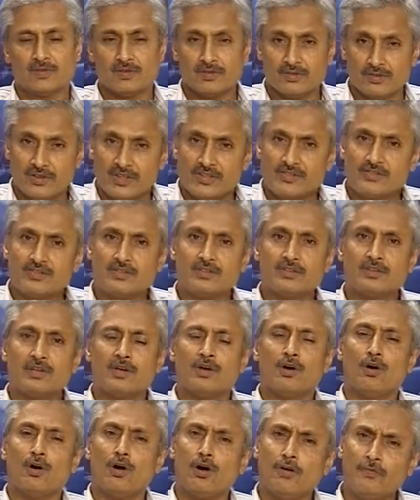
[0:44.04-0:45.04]
This
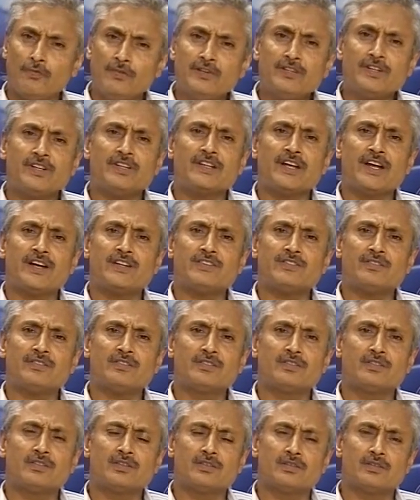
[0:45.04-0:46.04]
often
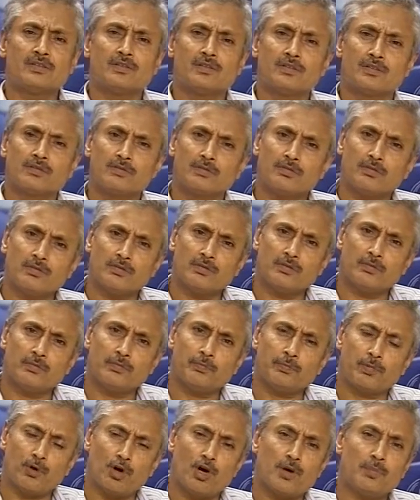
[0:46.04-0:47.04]
creates
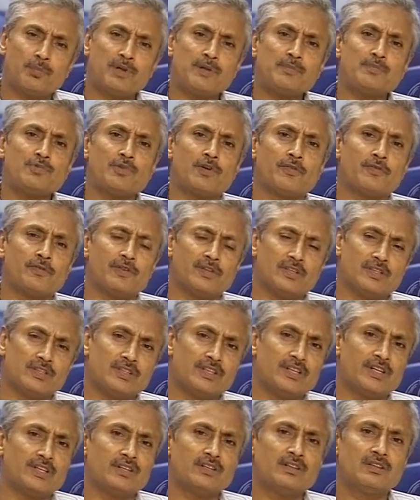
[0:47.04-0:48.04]
problems of
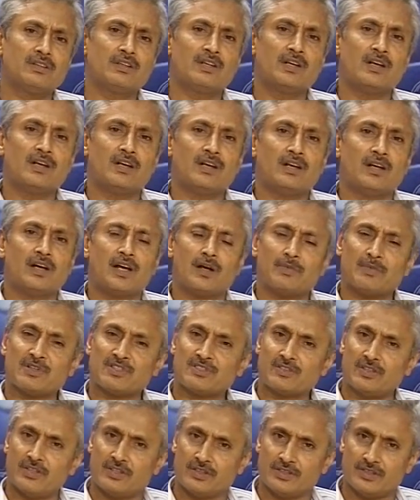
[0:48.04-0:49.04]
learning
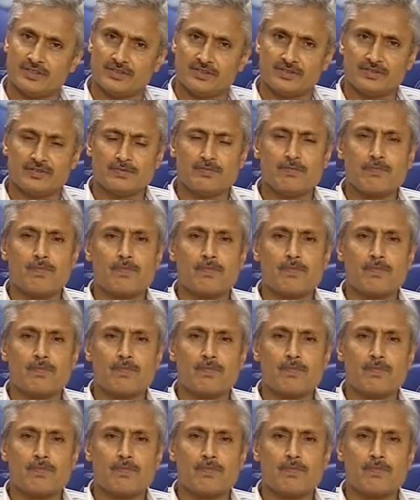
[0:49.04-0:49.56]
amongst learners.